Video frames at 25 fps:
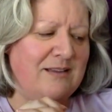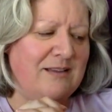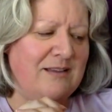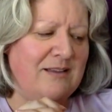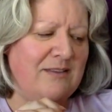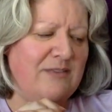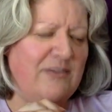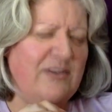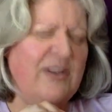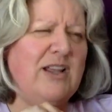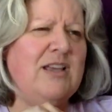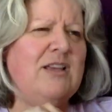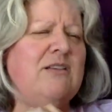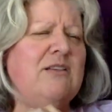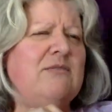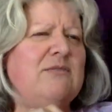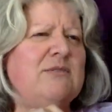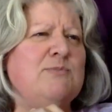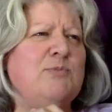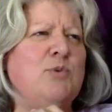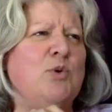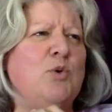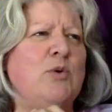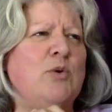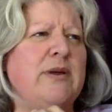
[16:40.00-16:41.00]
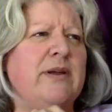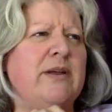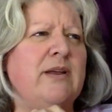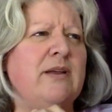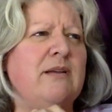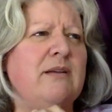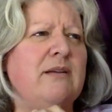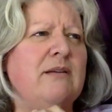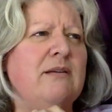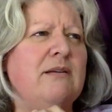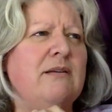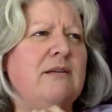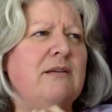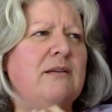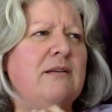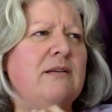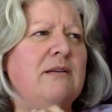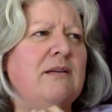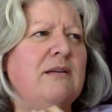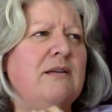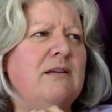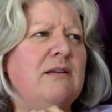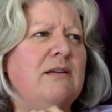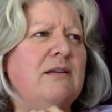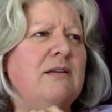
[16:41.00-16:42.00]
I feel like that was boring.
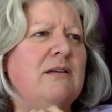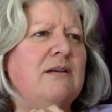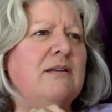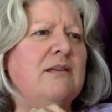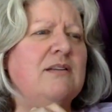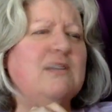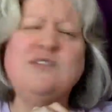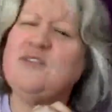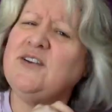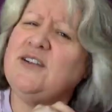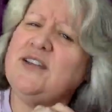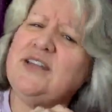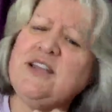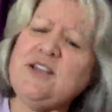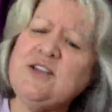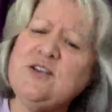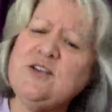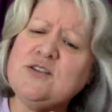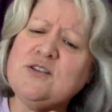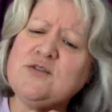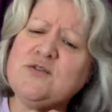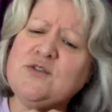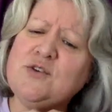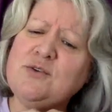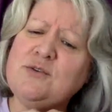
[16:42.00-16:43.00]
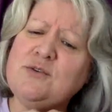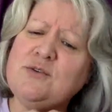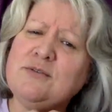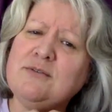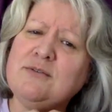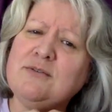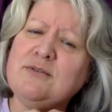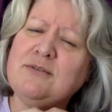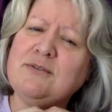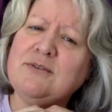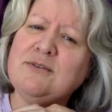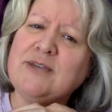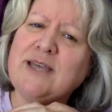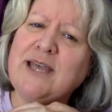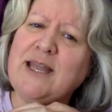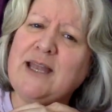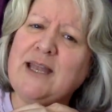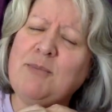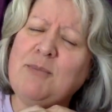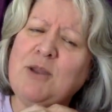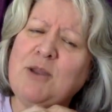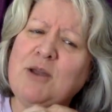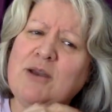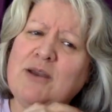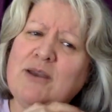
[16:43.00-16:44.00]
Do you find that useful? Color
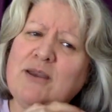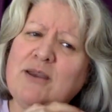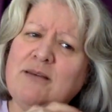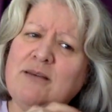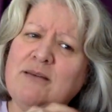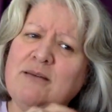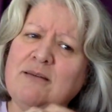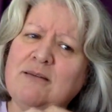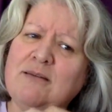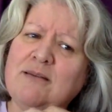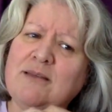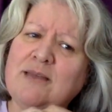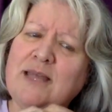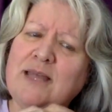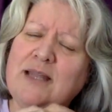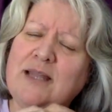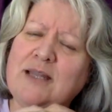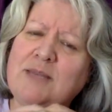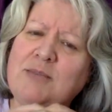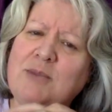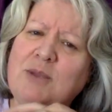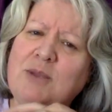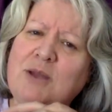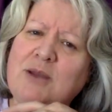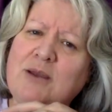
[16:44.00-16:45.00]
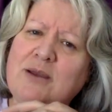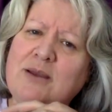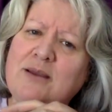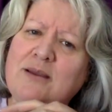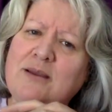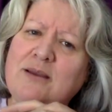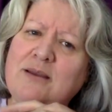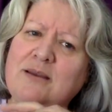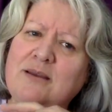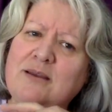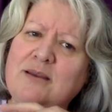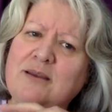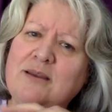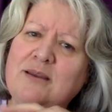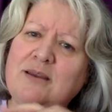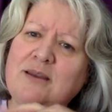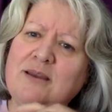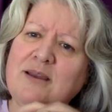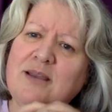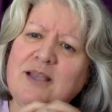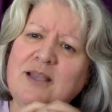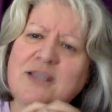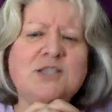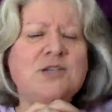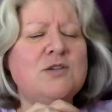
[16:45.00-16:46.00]
blocking, calendar blocking.
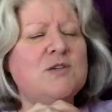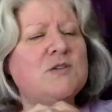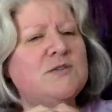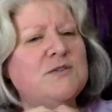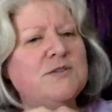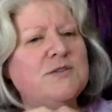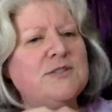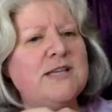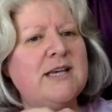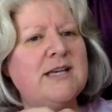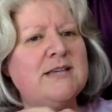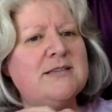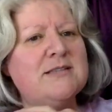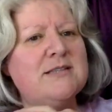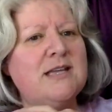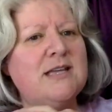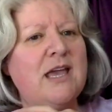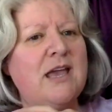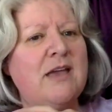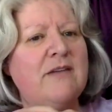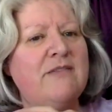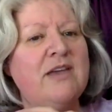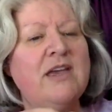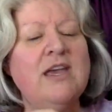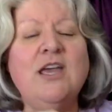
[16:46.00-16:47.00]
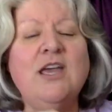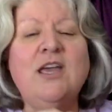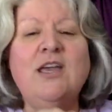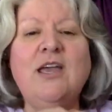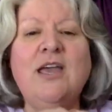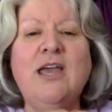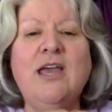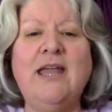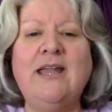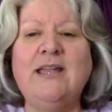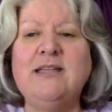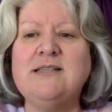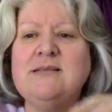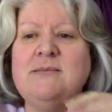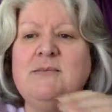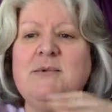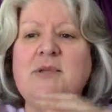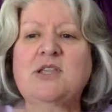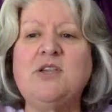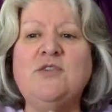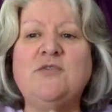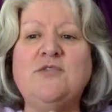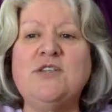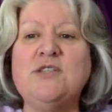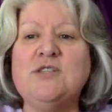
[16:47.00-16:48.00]
It's a useful task to have. And it's something
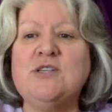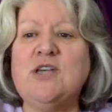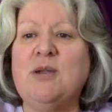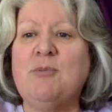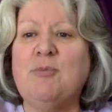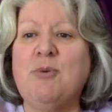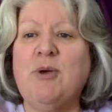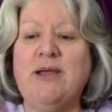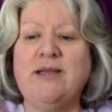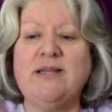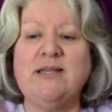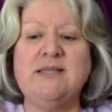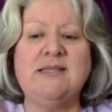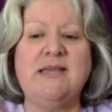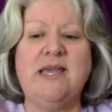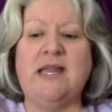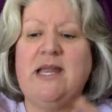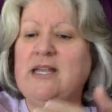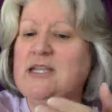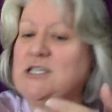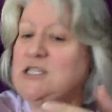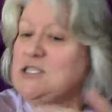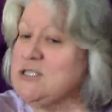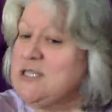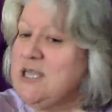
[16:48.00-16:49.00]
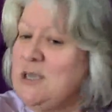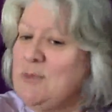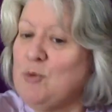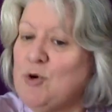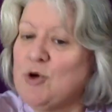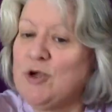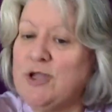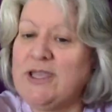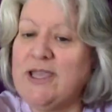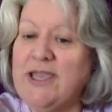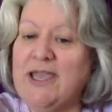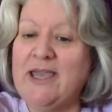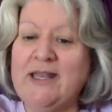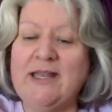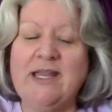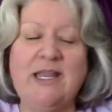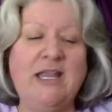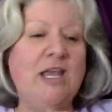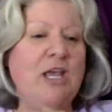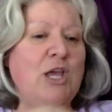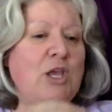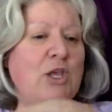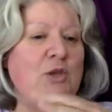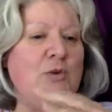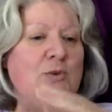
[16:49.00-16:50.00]
you've just got to practice at and just keep working at.
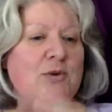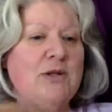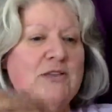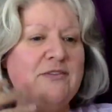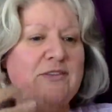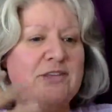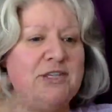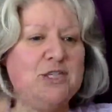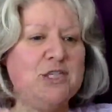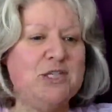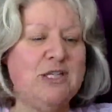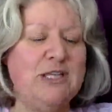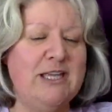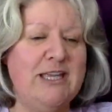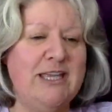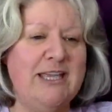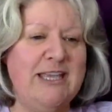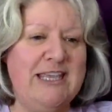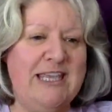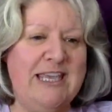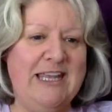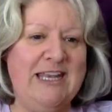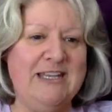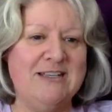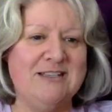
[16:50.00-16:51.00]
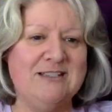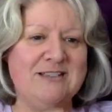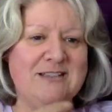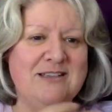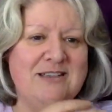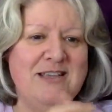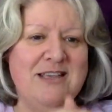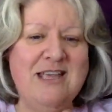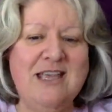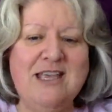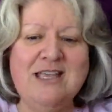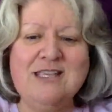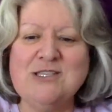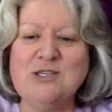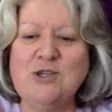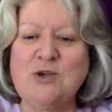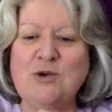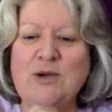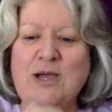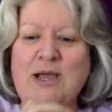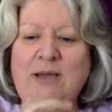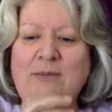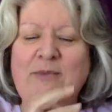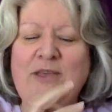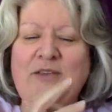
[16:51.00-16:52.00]
You will eventually get it.
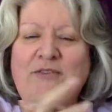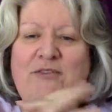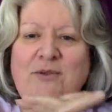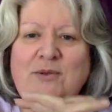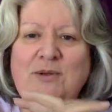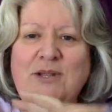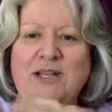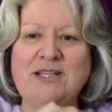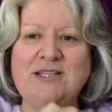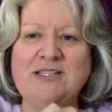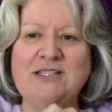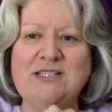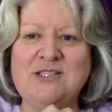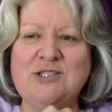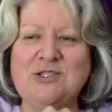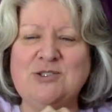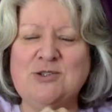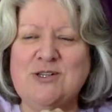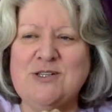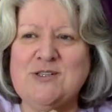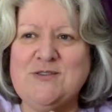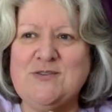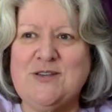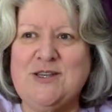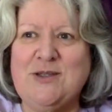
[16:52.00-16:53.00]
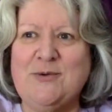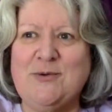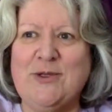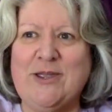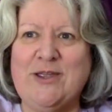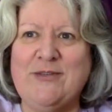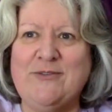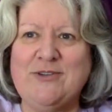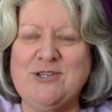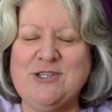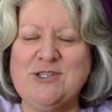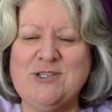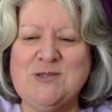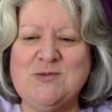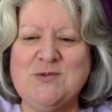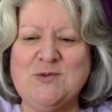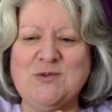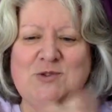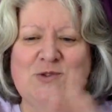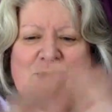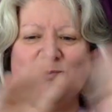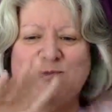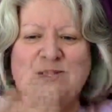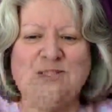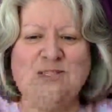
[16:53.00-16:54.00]
So if you'd like to join us for Networking Riches, which
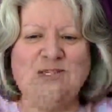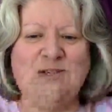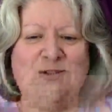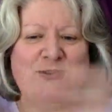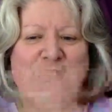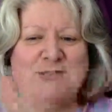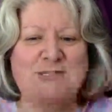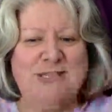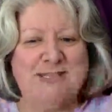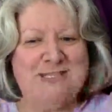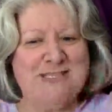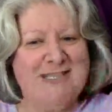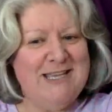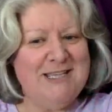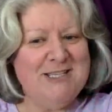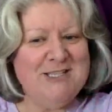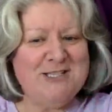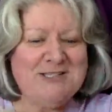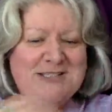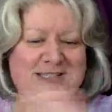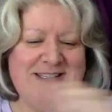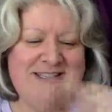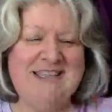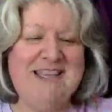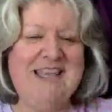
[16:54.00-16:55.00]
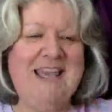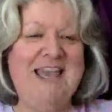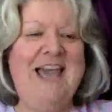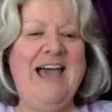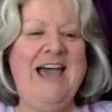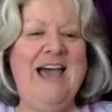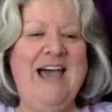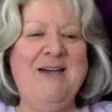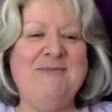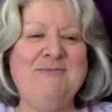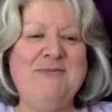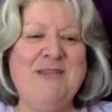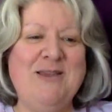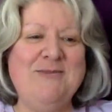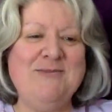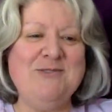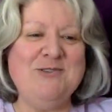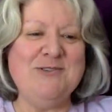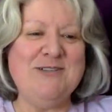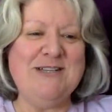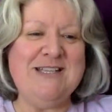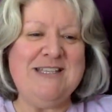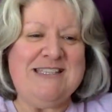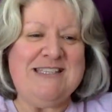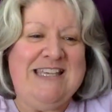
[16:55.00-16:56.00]
was my total side tangent, come
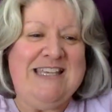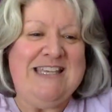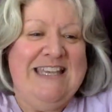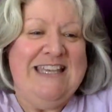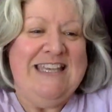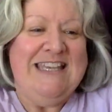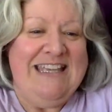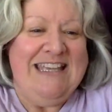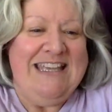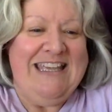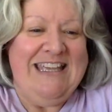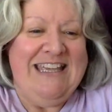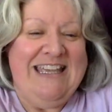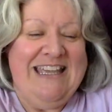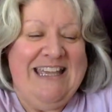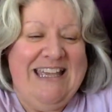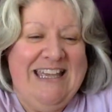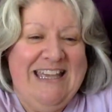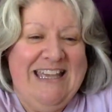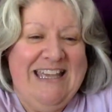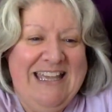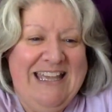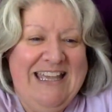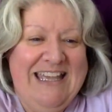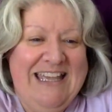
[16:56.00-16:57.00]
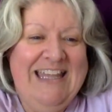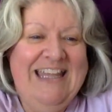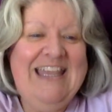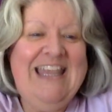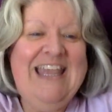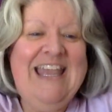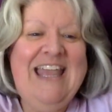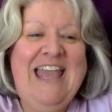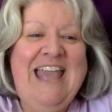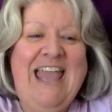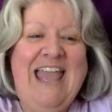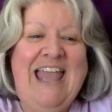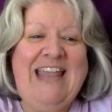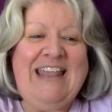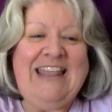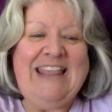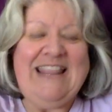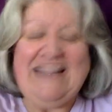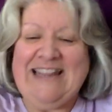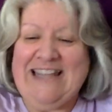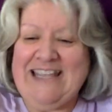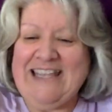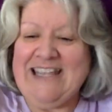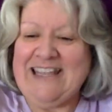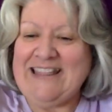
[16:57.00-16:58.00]
join us at the
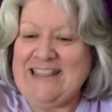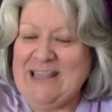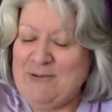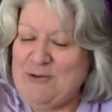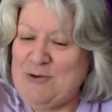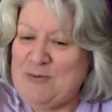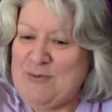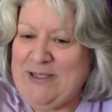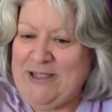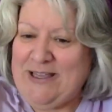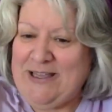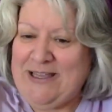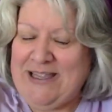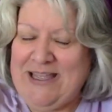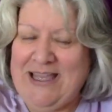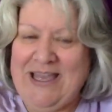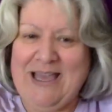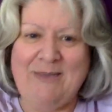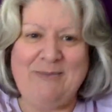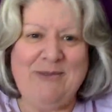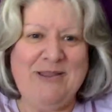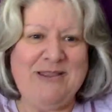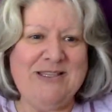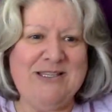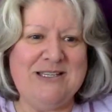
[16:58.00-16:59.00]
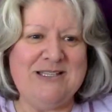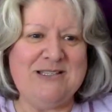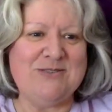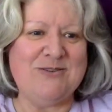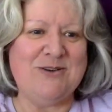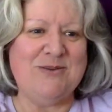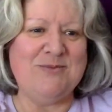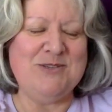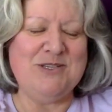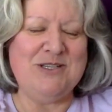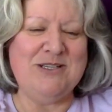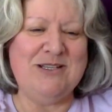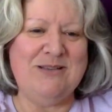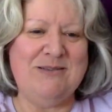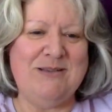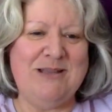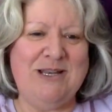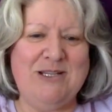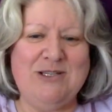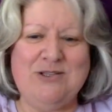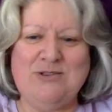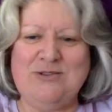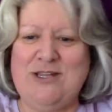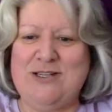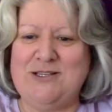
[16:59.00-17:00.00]
link that will be in the description. I'm
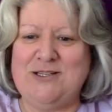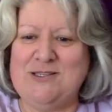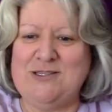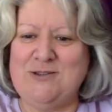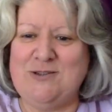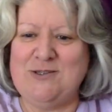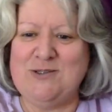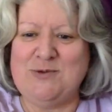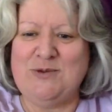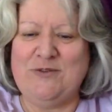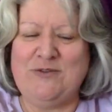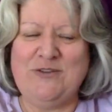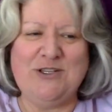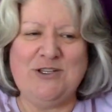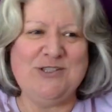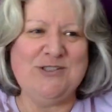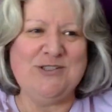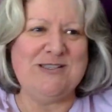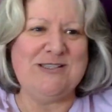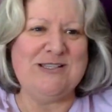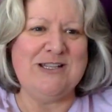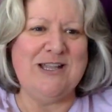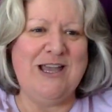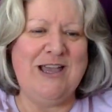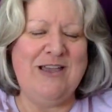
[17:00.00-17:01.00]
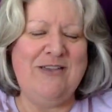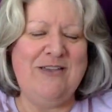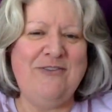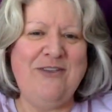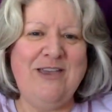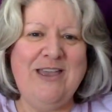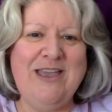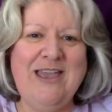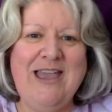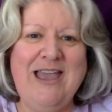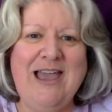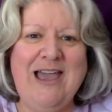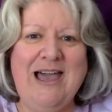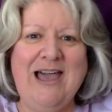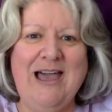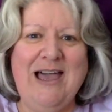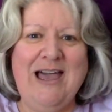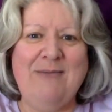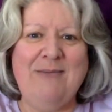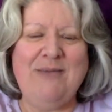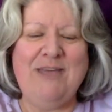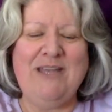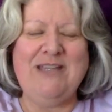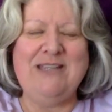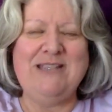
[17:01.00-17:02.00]
going to do that as soon as we finish this live.
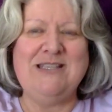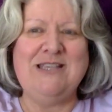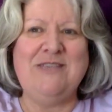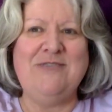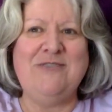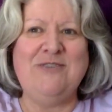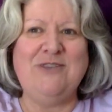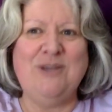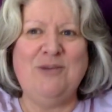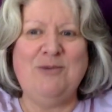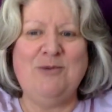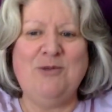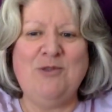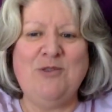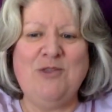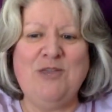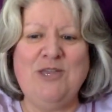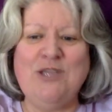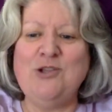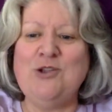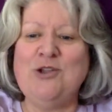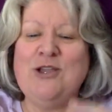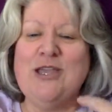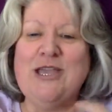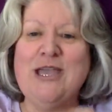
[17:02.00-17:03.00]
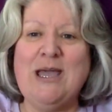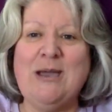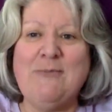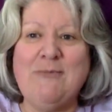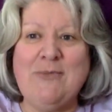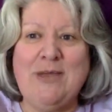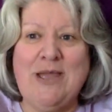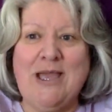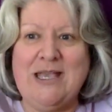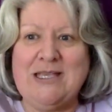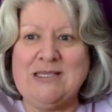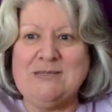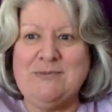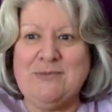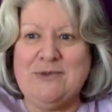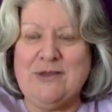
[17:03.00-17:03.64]
It is a phenomenal thing. You can come as